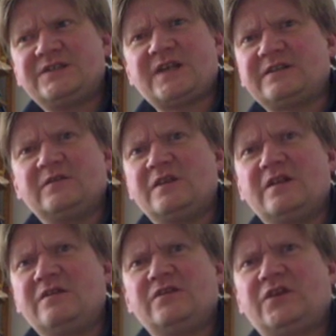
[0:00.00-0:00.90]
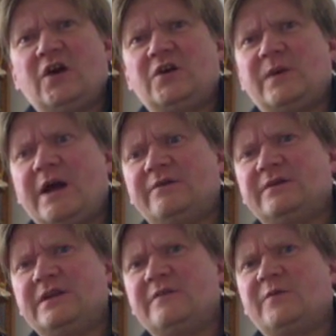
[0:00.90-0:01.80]
sudden
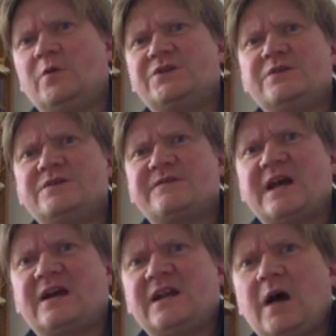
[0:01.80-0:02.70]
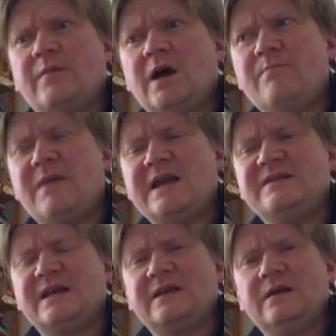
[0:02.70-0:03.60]
turnaround in the fortunes of that club.
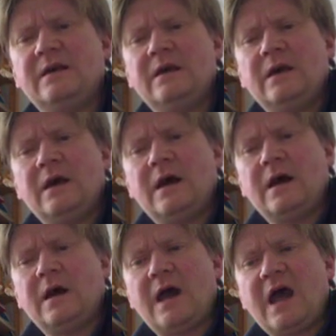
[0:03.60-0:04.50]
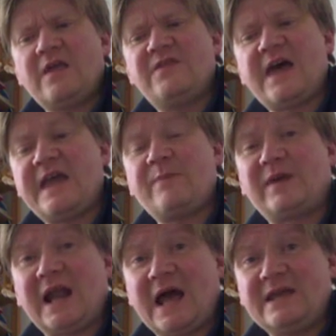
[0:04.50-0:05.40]
Amazing. They
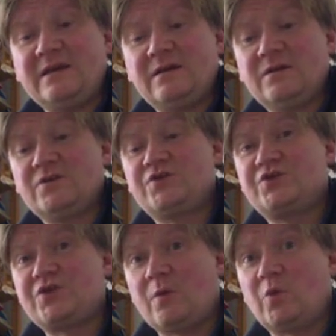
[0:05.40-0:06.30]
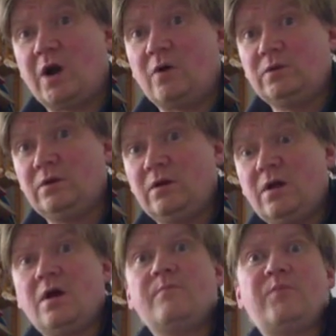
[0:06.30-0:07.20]
play, drum roll,
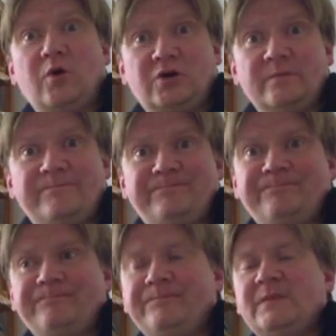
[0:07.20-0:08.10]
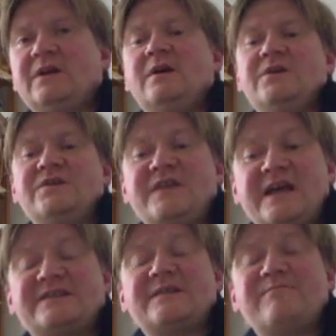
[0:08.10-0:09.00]
Bochum. So
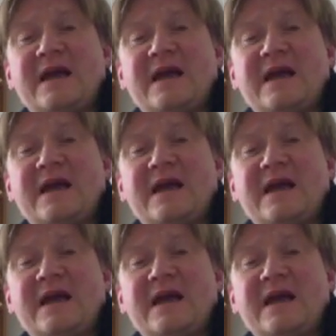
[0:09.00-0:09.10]
that's the